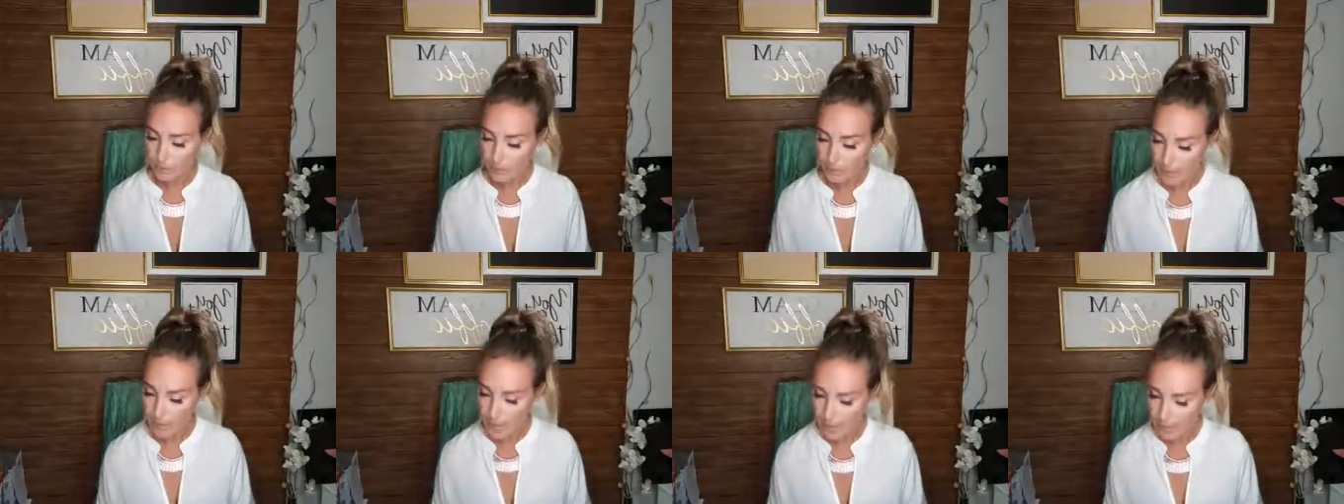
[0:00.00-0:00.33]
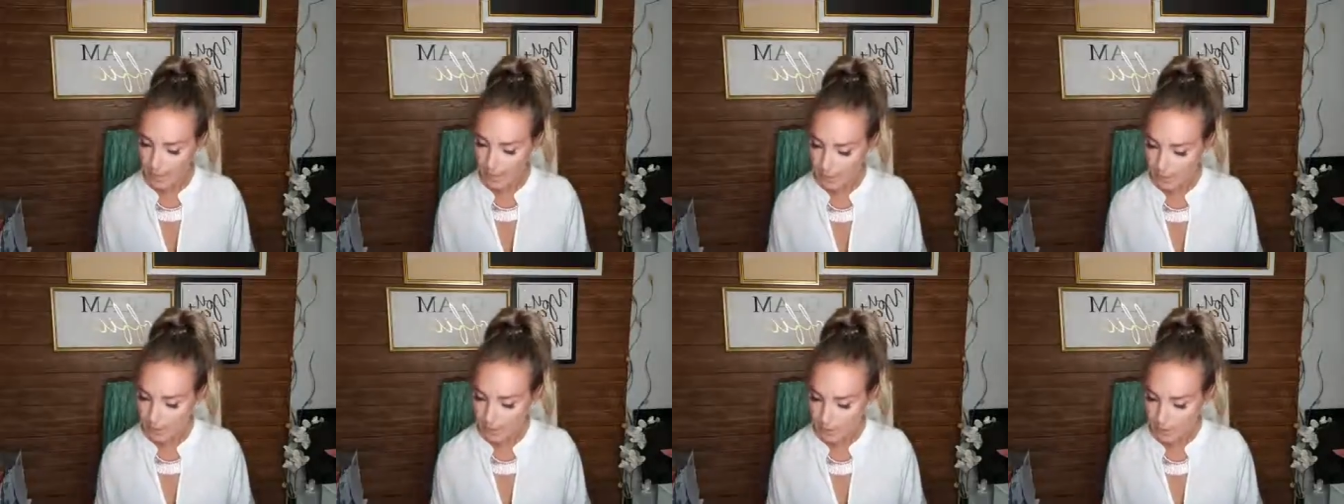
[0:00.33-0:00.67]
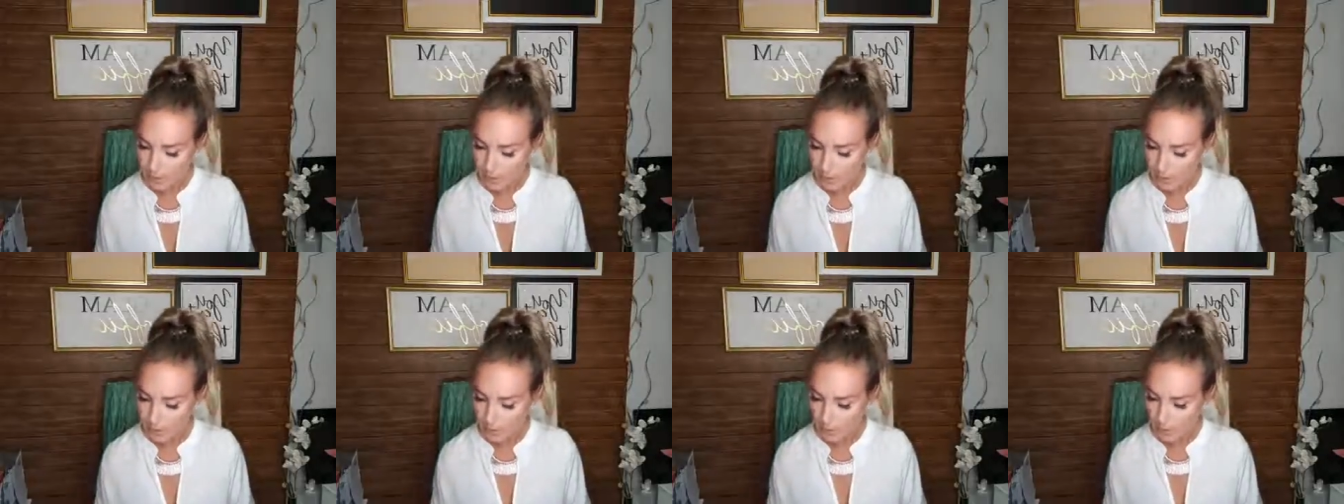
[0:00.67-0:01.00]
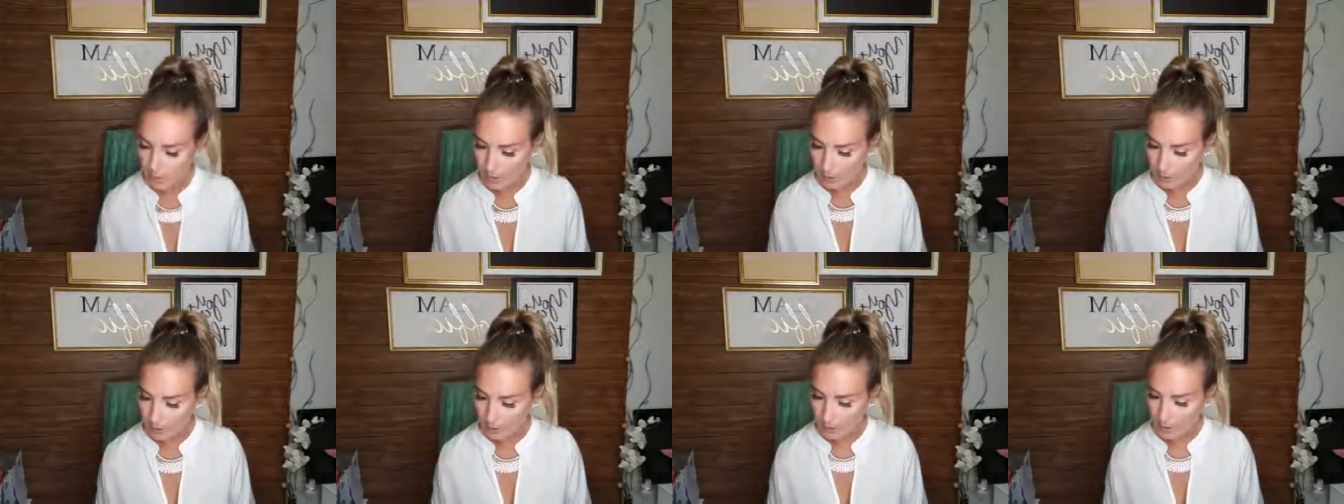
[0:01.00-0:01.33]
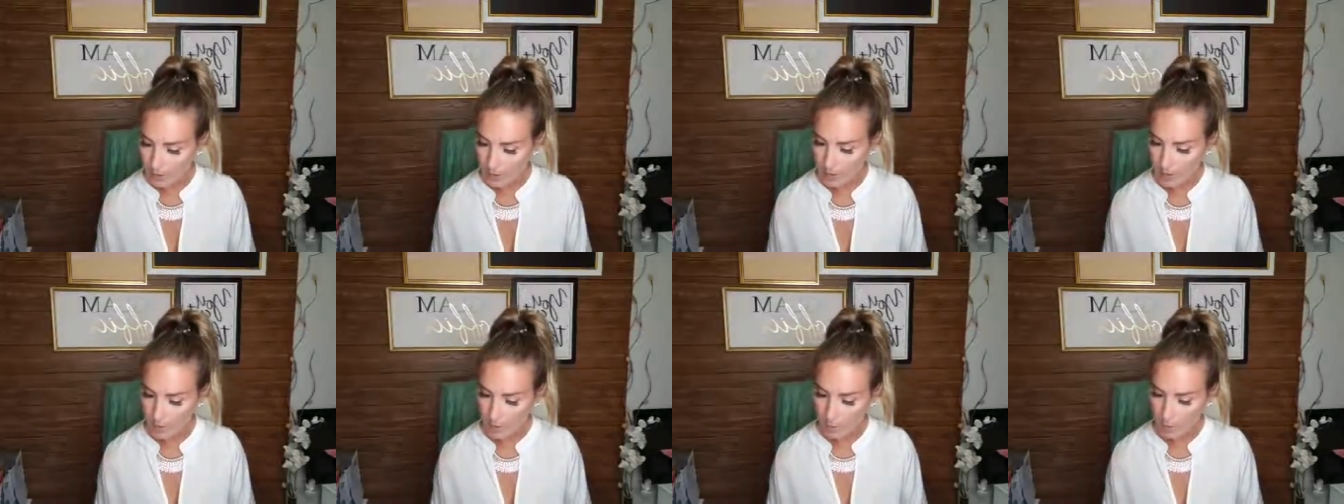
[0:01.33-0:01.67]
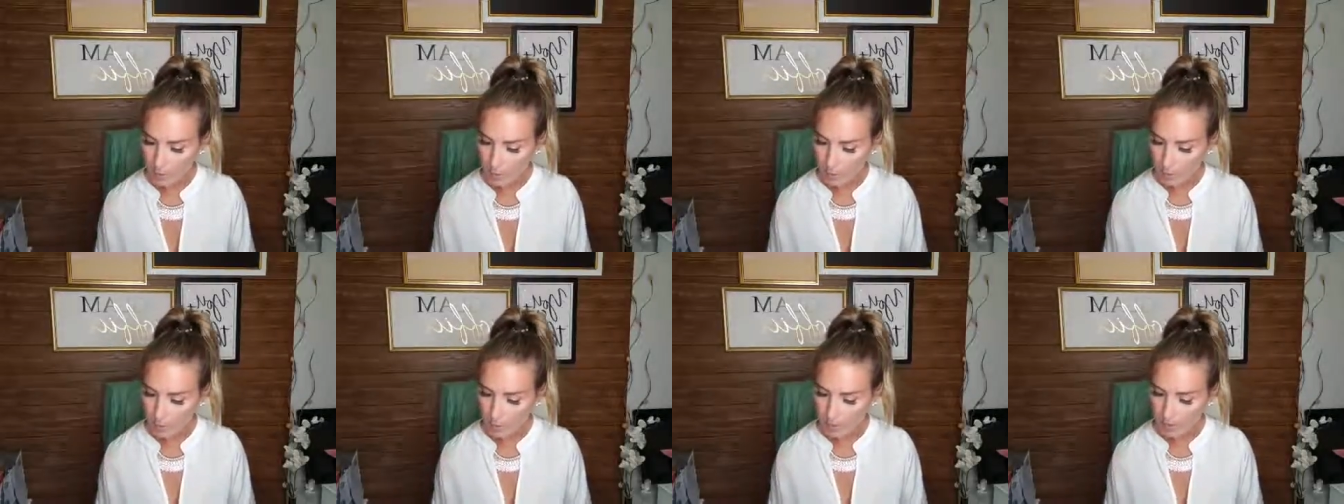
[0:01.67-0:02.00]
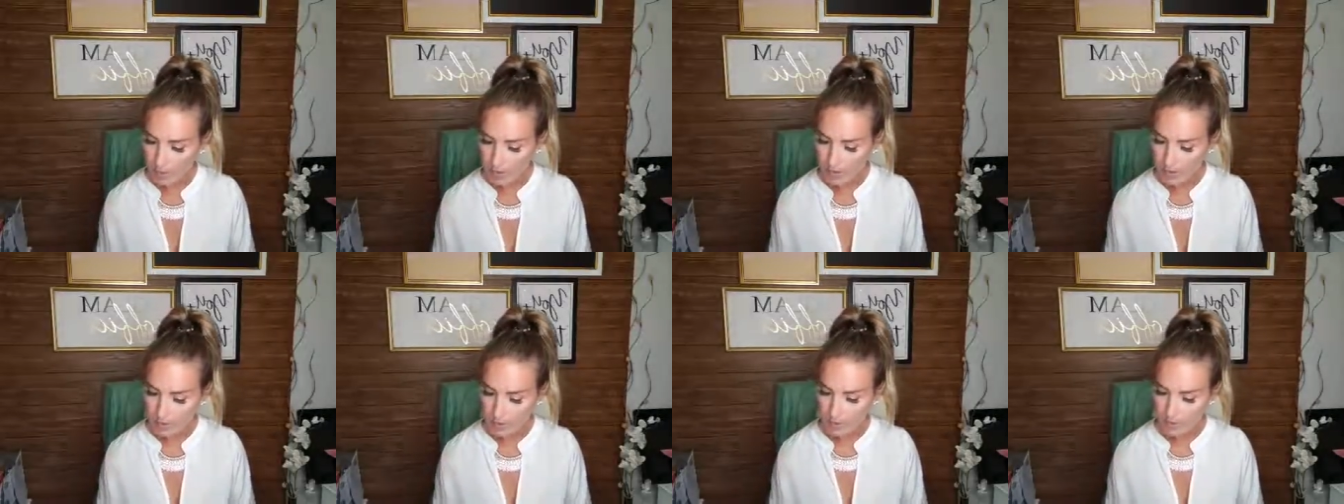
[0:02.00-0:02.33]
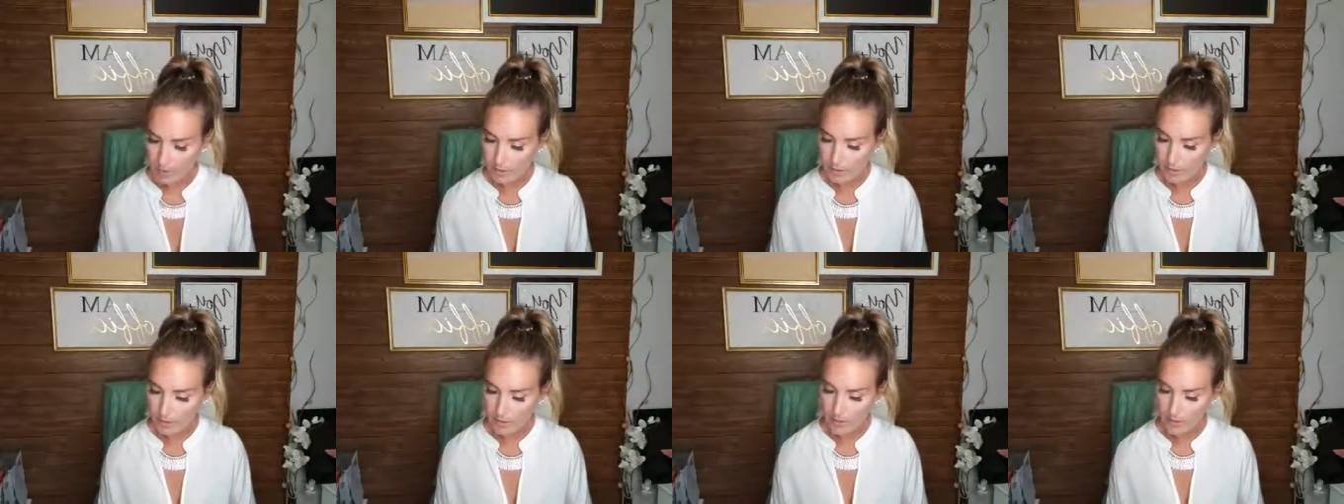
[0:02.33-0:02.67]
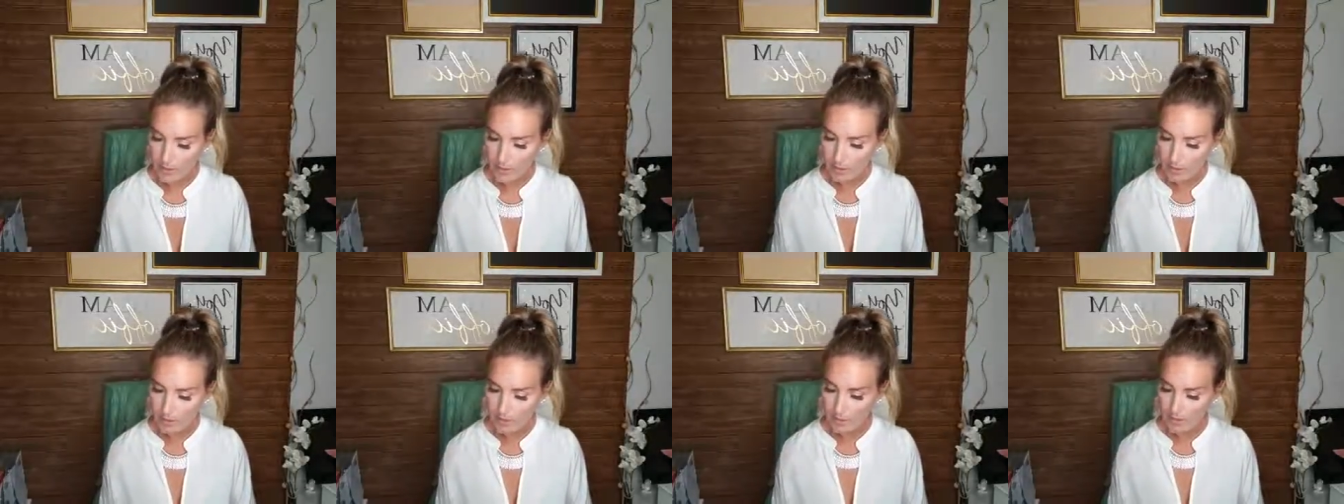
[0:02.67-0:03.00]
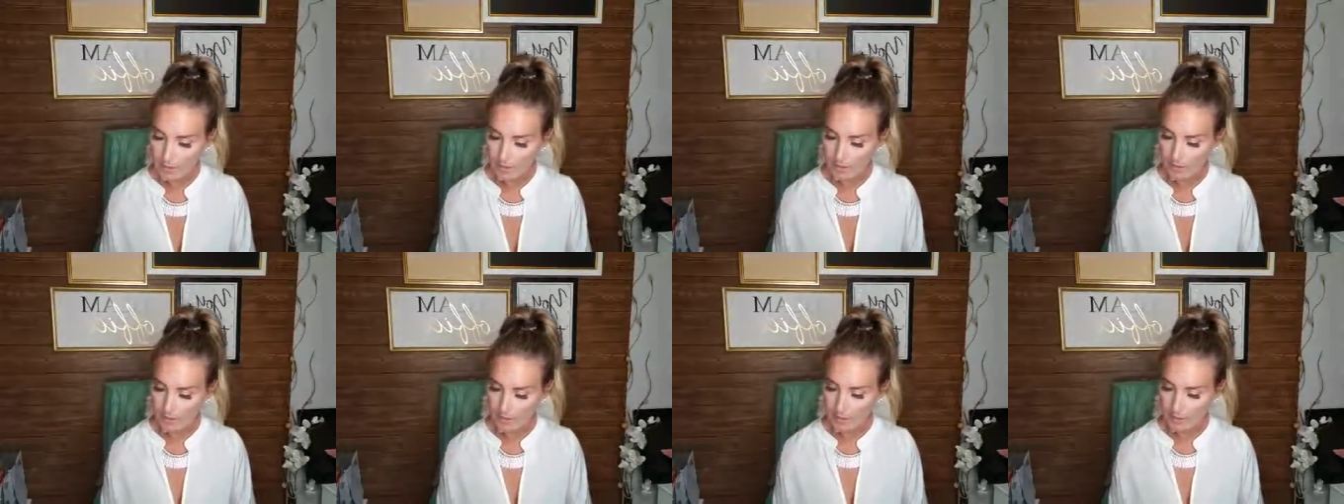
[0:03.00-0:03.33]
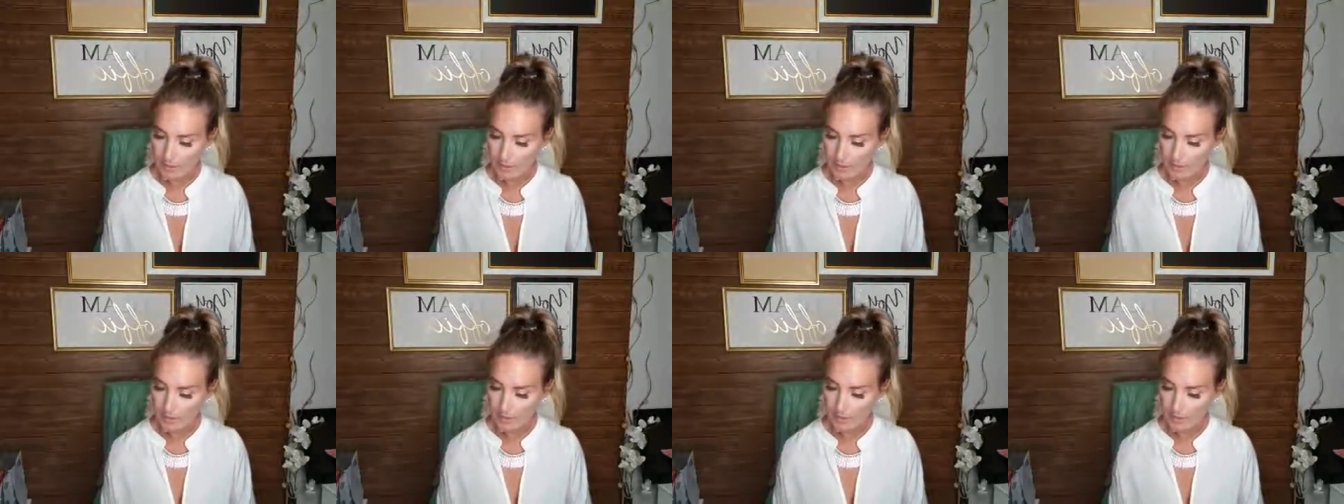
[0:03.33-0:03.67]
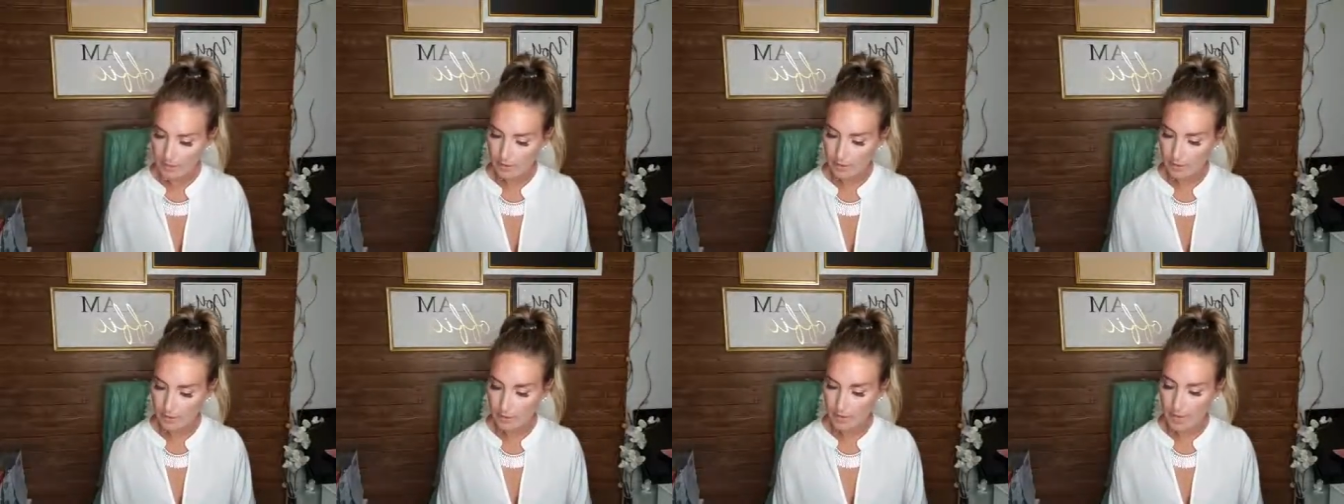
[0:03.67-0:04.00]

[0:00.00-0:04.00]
Okay, so what is the other thing I have down here?